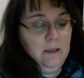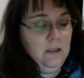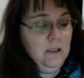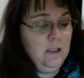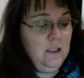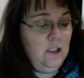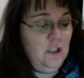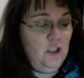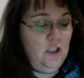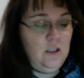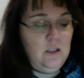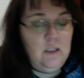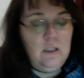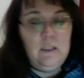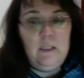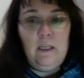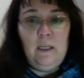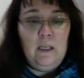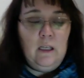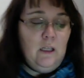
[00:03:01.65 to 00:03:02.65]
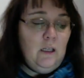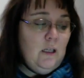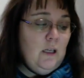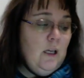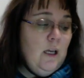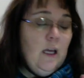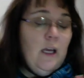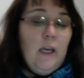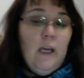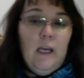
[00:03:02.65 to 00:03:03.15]
this in just a second
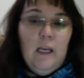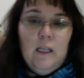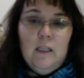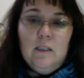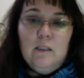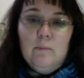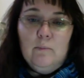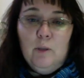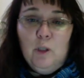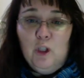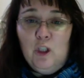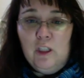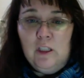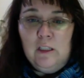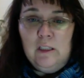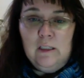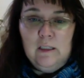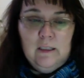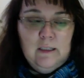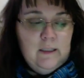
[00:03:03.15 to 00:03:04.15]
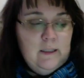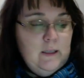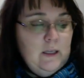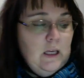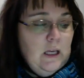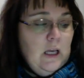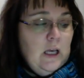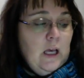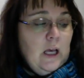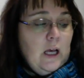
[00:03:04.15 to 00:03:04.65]
in some purchases.
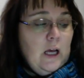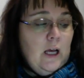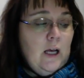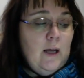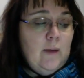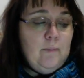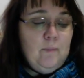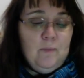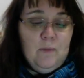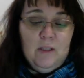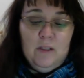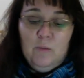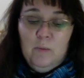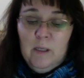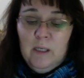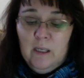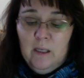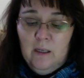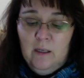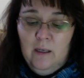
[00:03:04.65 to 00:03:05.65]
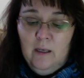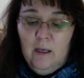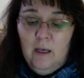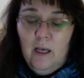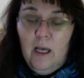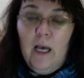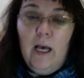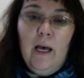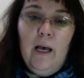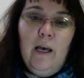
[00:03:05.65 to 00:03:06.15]
This week
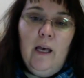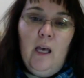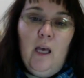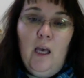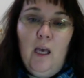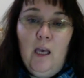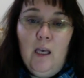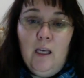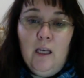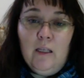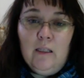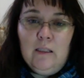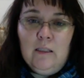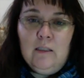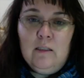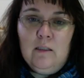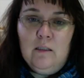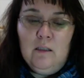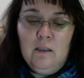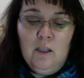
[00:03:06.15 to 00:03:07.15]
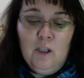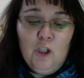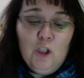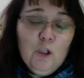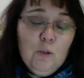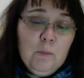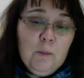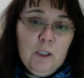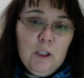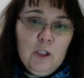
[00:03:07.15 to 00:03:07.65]
I got the
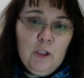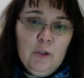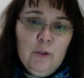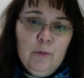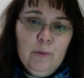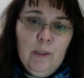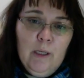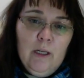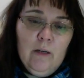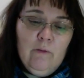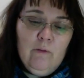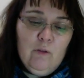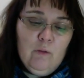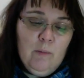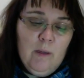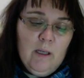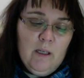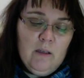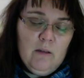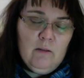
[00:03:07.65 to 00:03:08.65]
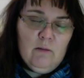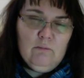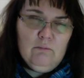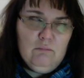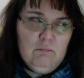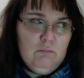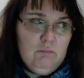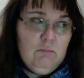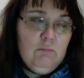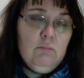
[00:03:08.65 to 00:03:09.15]
Loopy U had a Fulmiza, or
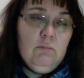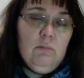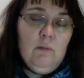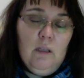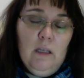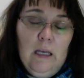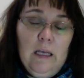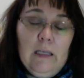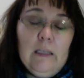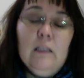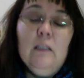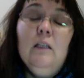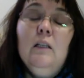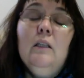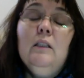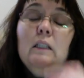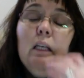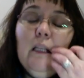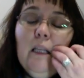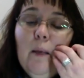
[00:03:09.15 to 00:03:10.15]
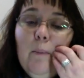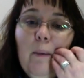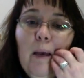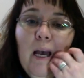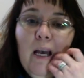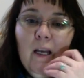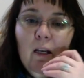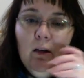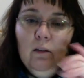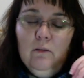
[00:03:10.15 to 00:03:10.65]
take that
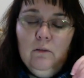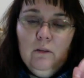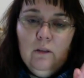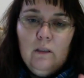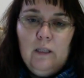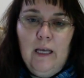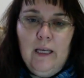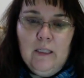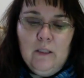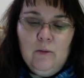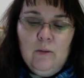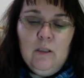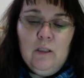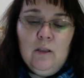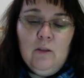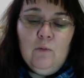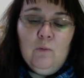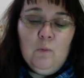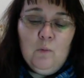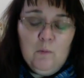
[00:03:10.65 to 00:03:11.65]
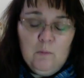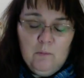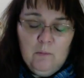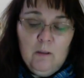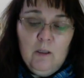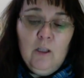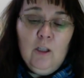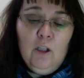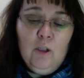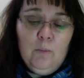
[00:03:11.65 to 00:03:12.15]
back. Last week the
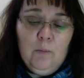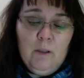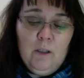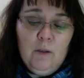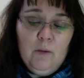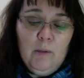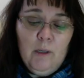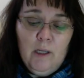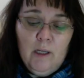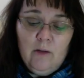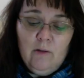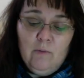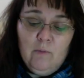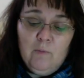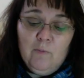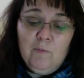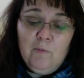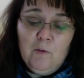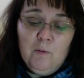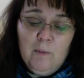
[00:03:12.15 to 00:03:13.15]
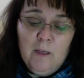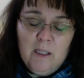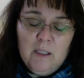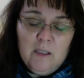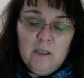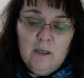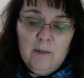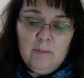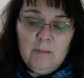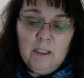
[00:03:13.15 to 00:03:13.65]
Loopy U had a
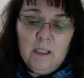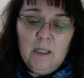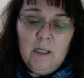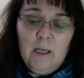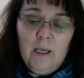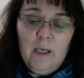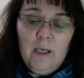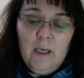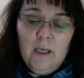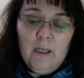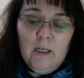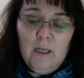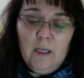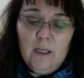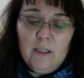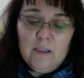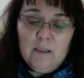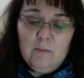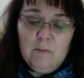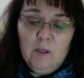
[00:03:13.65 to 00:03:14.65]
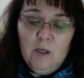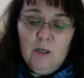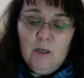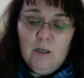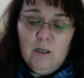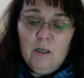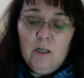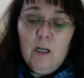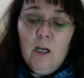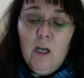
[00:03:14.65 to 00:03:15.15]
Fulmiza update, and I got some
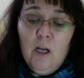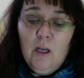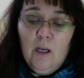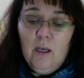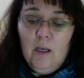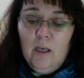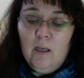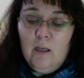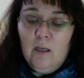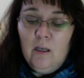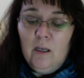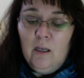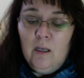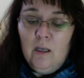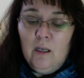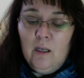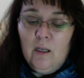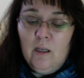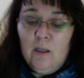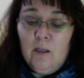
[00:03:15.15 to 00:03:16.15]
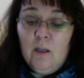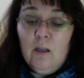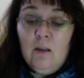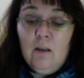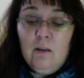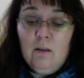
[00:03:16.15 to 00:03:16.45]
yarn in